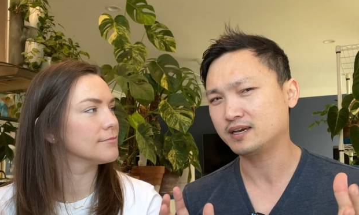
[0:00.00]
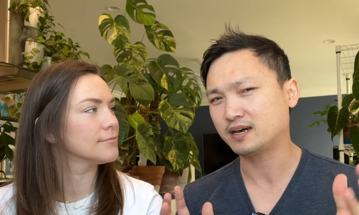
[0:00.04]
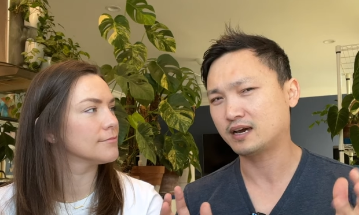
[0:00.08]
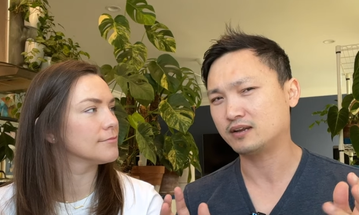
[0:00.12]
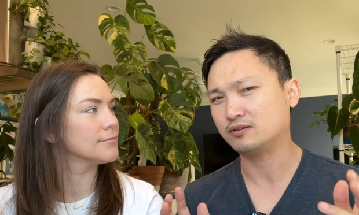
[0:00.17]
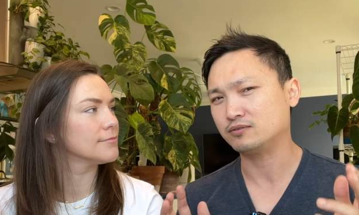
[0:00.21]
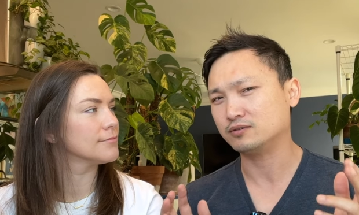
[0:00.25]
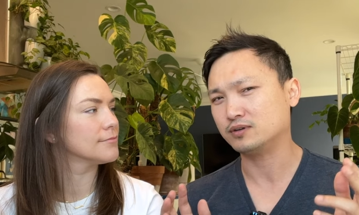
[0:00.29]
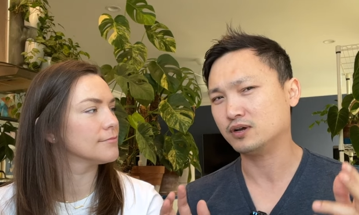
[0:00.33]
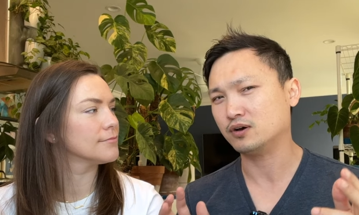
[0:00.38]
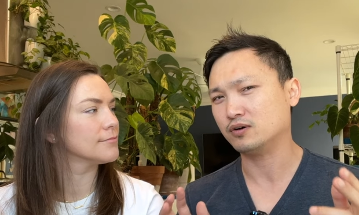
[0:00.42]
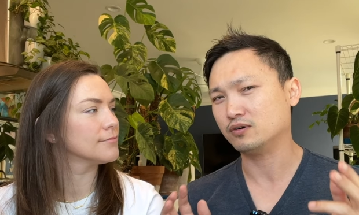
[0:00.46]
Speaker 1: I
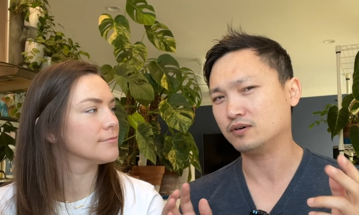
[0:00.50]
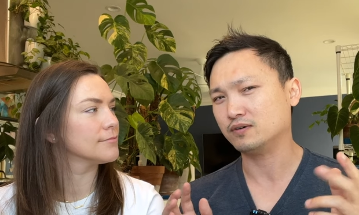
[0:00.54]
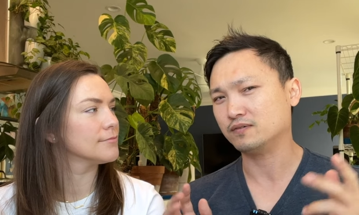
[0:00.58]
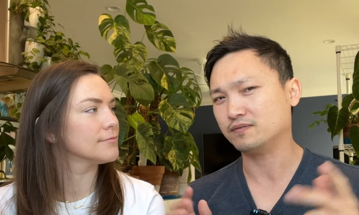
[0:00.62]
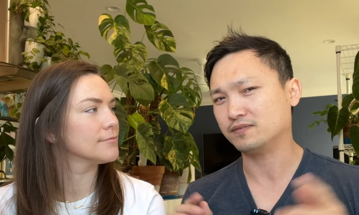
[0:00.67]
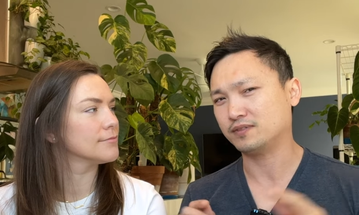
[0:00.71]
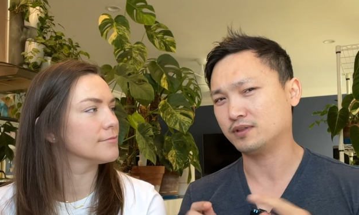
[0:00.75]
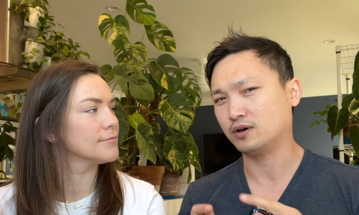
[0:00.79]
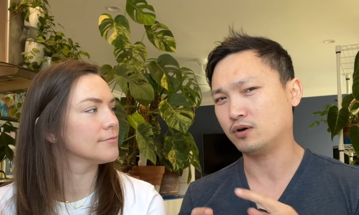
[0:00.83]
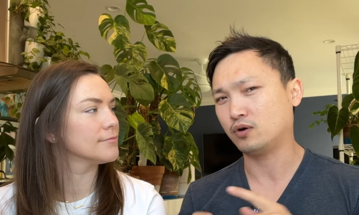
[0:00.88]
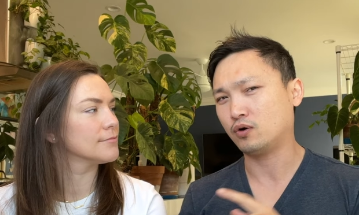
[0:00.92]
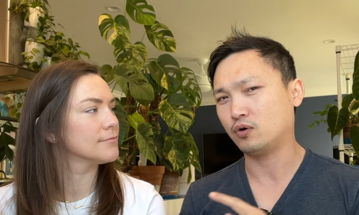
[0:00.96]
don't know if
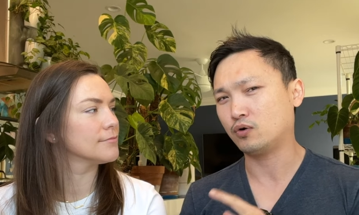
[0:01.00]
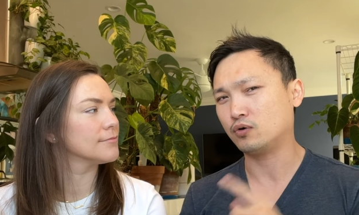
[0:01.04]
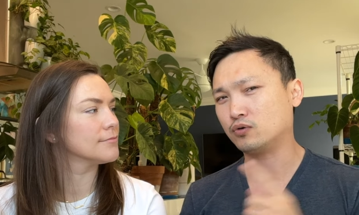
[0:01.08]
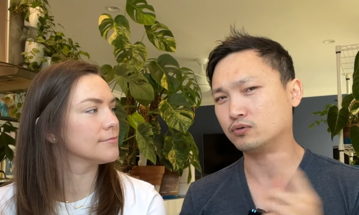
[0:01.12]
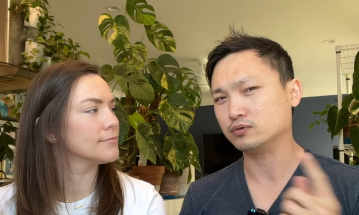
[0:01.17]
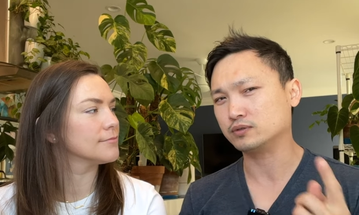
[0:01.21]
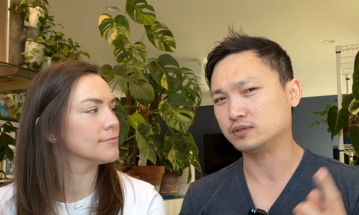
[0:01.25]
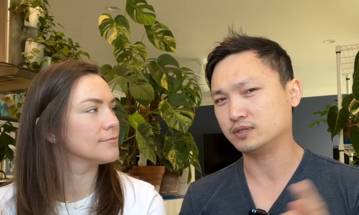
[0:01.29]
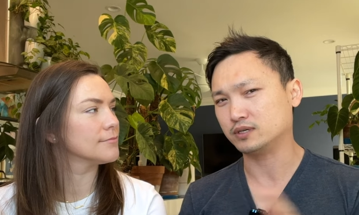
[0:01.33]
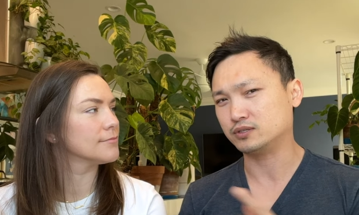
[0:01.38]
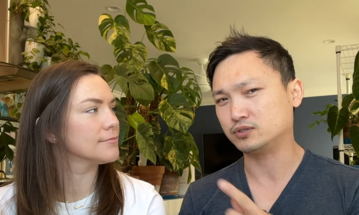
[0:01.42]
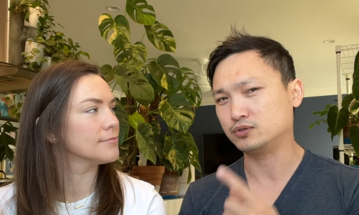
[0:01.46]
the whole
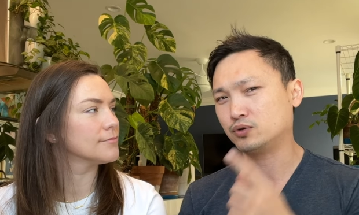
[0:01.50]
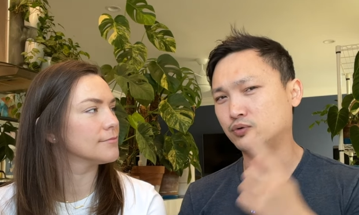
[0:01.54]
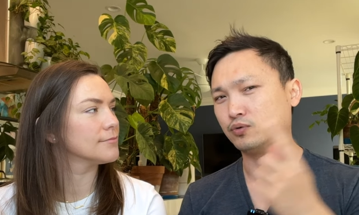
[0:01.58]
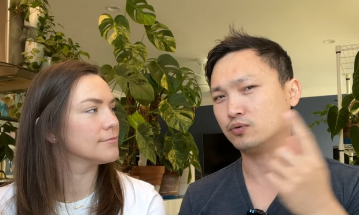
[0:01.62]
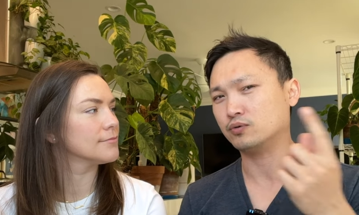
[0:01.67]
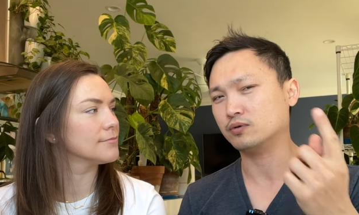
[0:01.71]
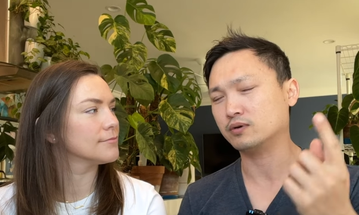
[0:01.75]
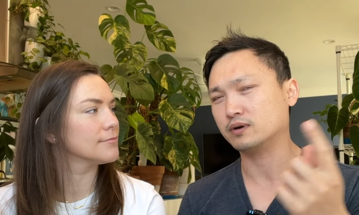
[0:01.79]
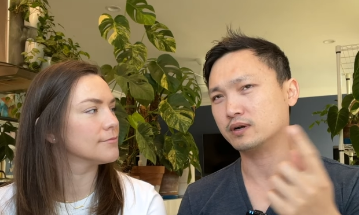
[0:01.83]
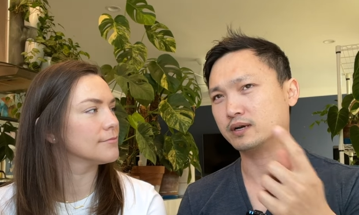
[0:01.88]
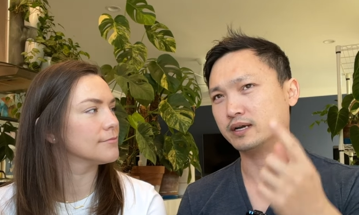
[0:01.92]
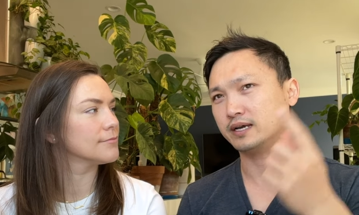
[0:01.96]
the
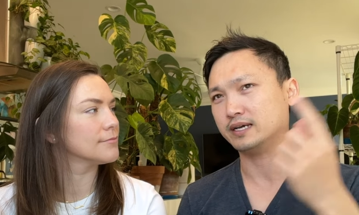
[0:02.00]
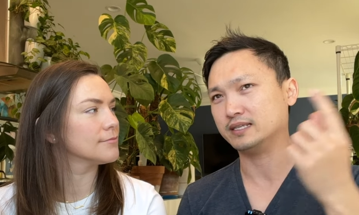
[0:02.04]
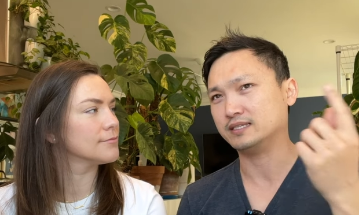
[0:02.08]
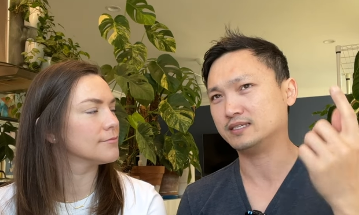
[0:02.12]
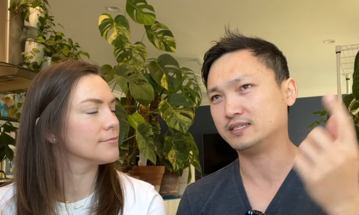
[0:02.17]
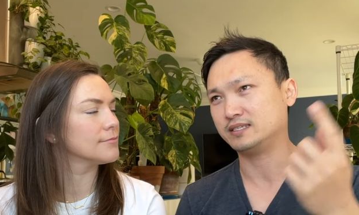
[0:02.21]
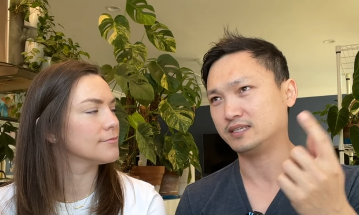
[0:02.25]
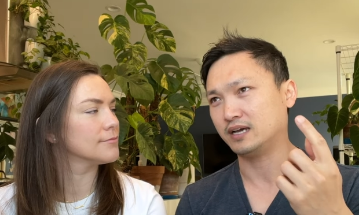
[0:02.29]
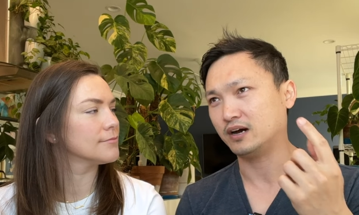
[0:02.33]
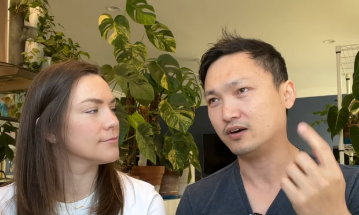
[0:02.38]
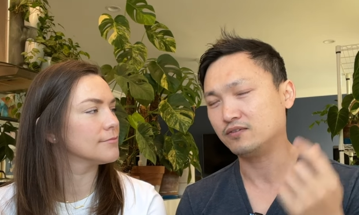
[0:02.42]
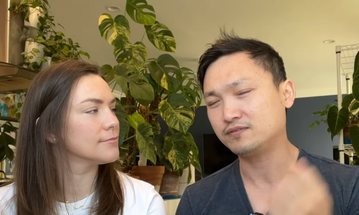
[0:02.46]
tour
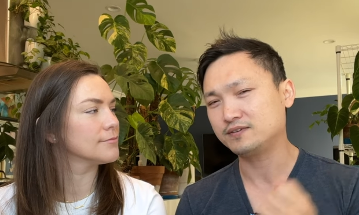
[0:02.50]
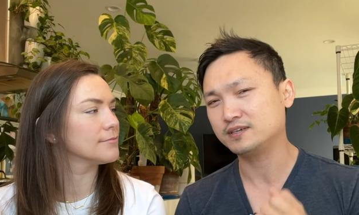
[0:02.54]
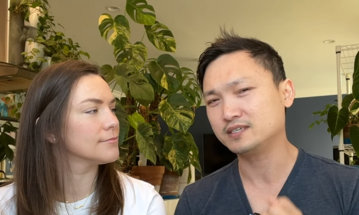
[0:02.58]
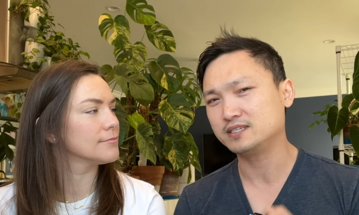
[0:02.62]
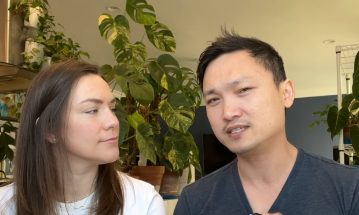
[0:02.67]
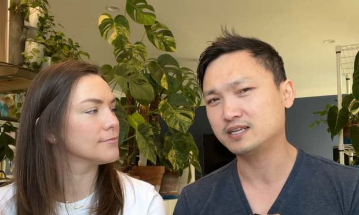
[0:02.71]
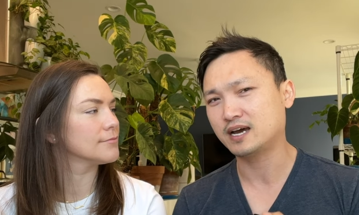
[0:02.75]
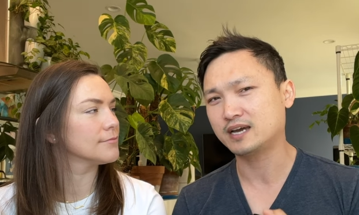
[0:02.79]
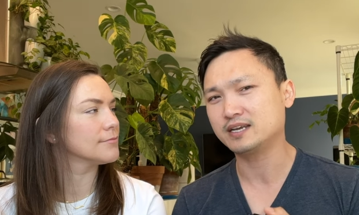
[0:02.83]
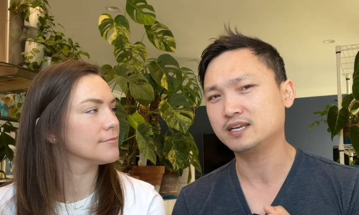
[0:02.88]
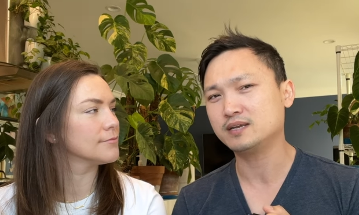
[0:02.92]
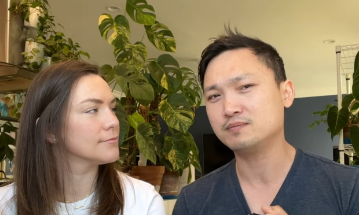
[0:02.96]
itself is
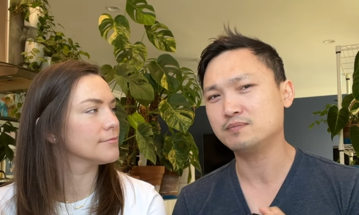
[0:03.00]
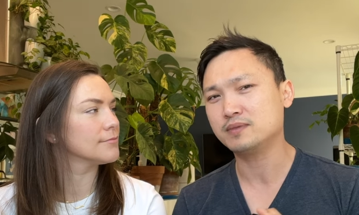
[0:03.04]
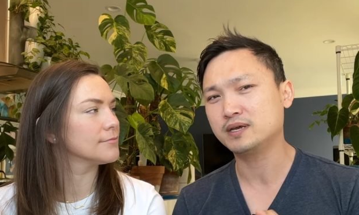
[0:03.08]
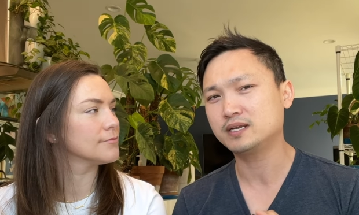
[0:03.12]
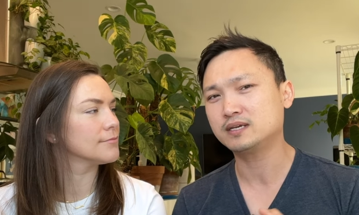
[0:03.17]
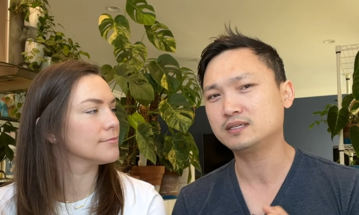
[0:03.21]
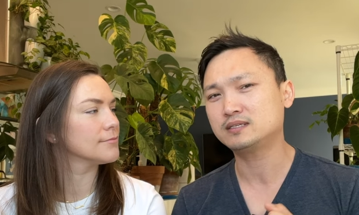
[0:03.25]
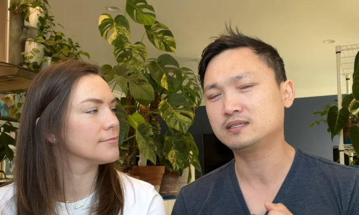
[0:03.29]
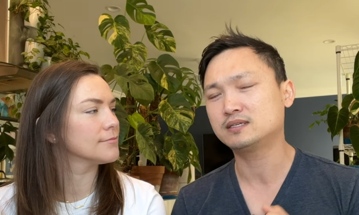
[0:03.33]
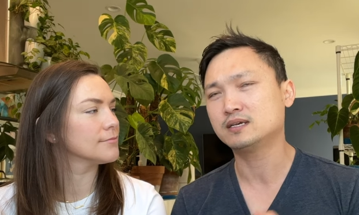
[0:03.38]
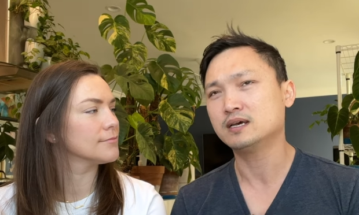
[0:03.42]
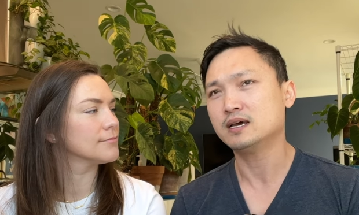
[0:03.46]
90
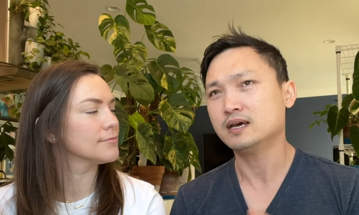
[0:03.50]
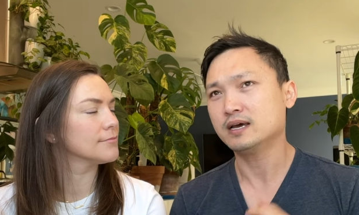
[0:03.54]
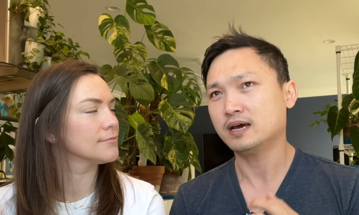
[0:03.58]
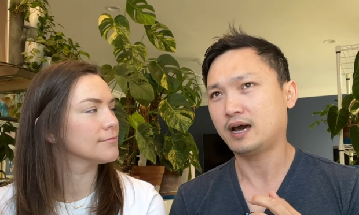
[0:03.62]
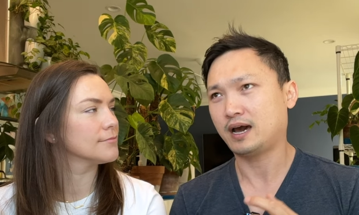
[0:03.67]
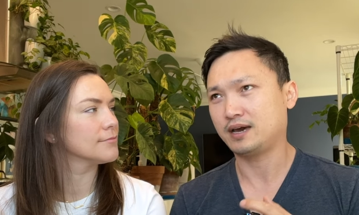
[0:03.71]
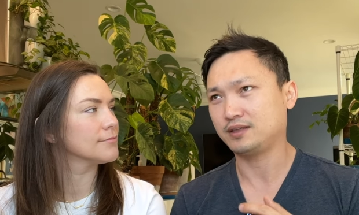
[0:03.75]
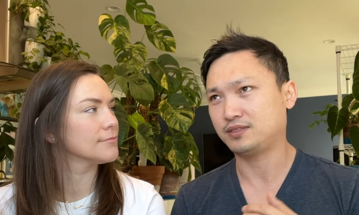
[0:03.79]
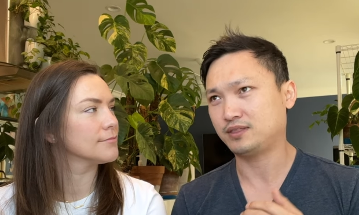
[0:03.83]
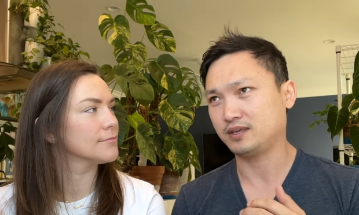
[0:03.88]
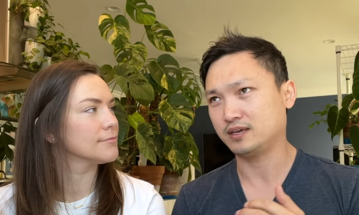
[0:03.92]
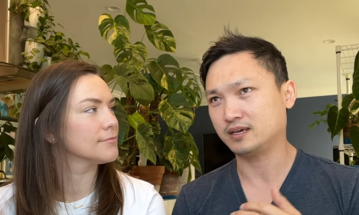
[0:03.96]
minutes.
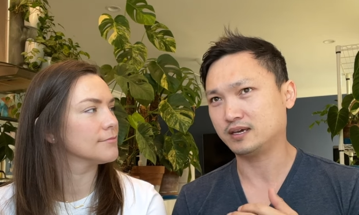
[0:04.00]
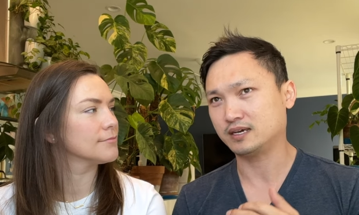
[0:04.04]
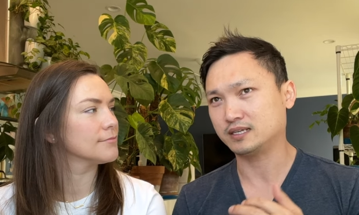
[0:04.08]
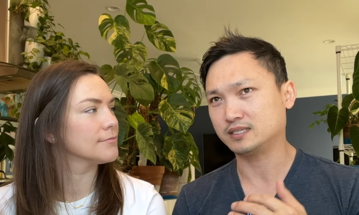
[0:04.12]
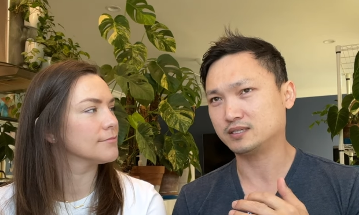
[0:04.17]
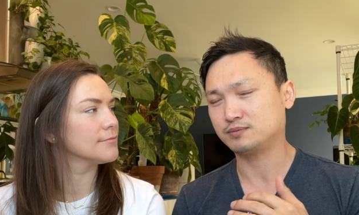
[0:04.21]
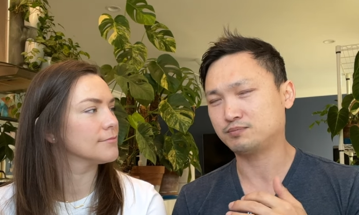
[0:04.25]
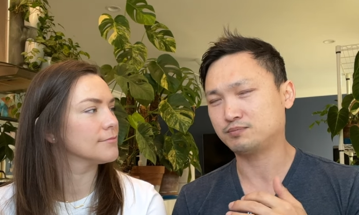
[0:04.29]
I think it's